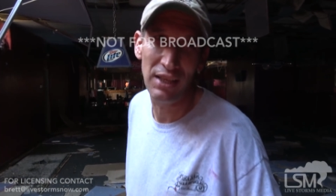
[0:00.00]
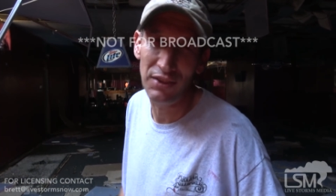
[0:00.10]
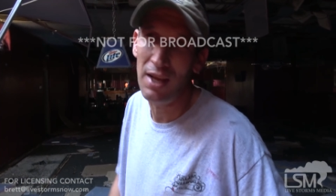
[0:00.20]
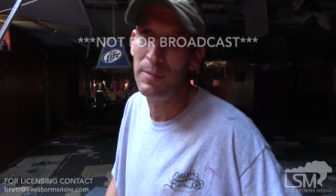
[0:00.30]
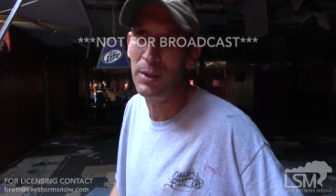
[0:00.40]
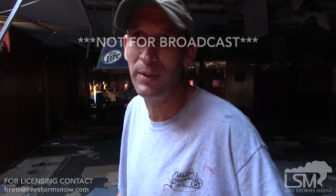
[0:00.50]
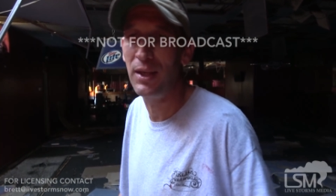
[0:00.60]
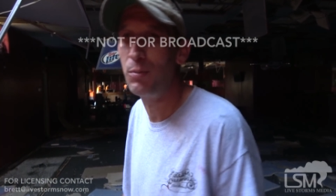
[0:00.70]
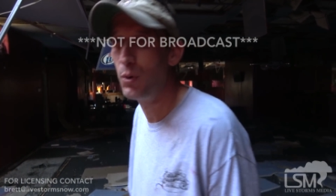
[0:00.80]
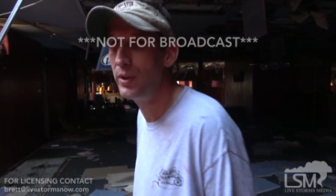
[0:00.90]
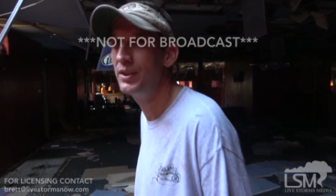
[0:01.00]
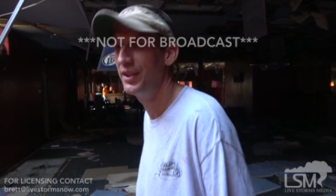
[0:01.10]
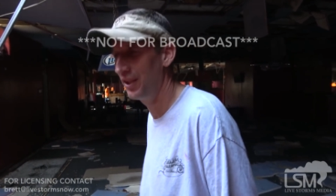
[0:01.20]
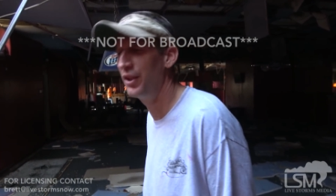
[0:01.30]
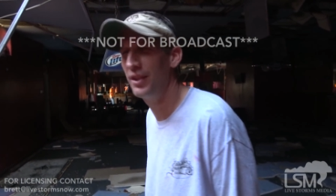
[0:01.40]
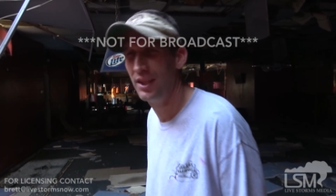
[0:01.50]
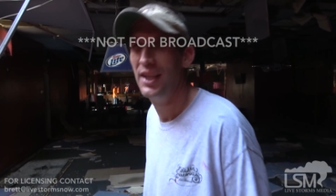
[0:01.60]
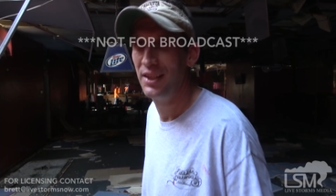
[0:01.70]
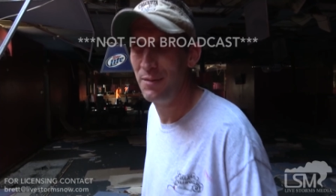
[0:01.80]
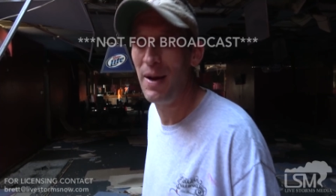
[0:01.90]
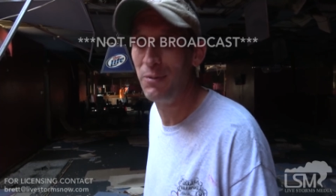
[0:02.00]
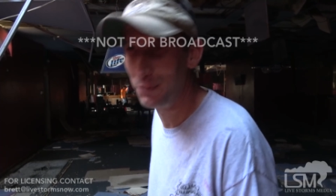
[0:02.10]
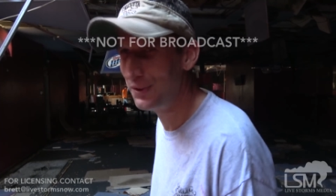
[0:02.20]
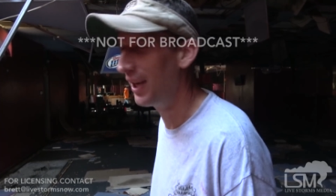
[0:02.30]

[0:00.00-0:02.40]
I stop and help that old boy? You might want to